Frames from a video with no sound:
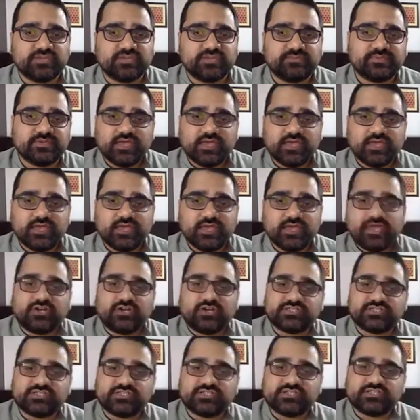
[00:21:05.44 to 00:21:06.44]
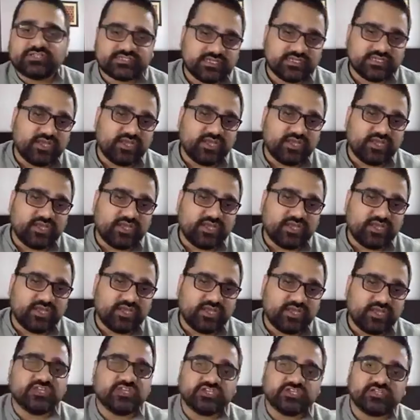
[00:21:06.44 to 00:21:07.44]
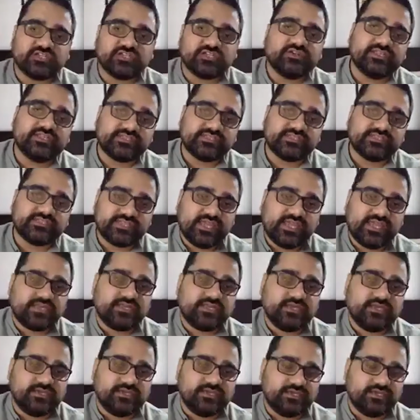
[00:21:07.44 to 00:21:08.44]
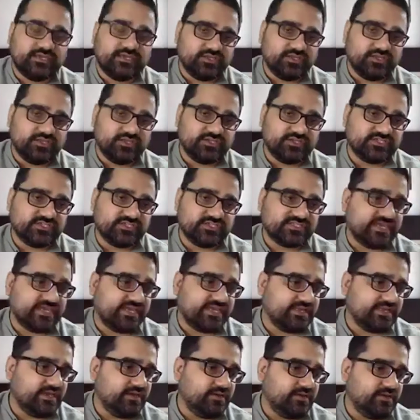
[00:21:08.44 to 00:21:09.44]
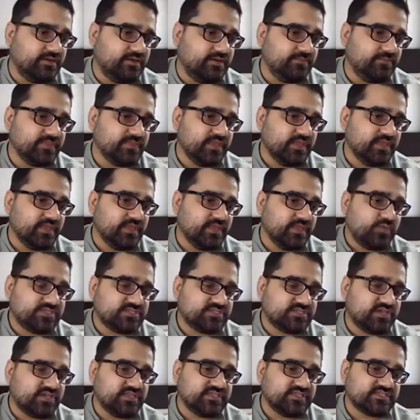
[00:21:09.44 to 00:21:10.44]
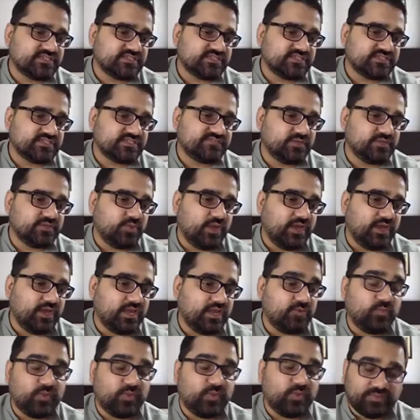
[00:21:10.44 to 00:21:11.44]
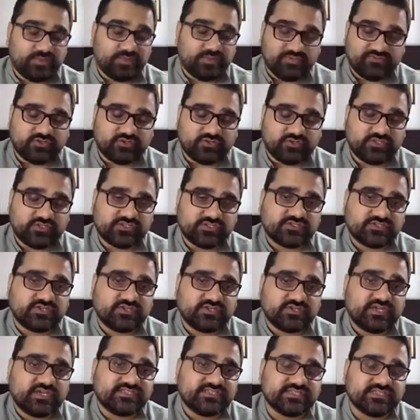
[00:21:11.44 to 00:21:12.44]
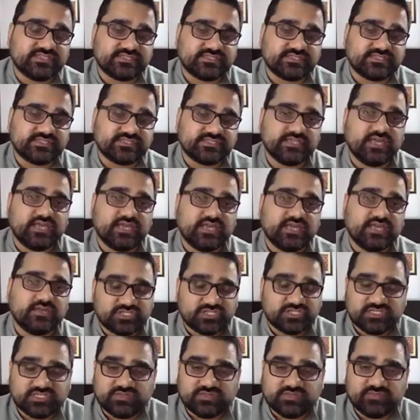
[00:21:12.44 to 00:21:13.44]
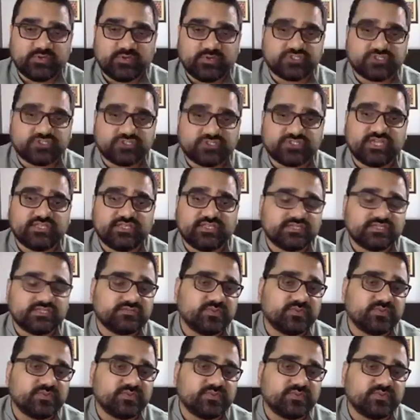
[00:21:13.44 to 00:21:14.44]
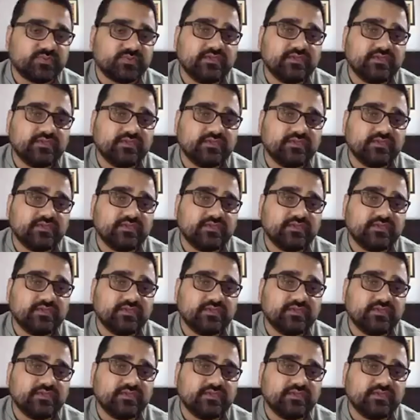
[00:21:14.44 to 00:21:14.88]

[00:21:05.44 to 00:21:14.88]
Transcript: across a bunch of digital real estate on their site. We saw this for a while, way before this crisis. Washington Post did this with their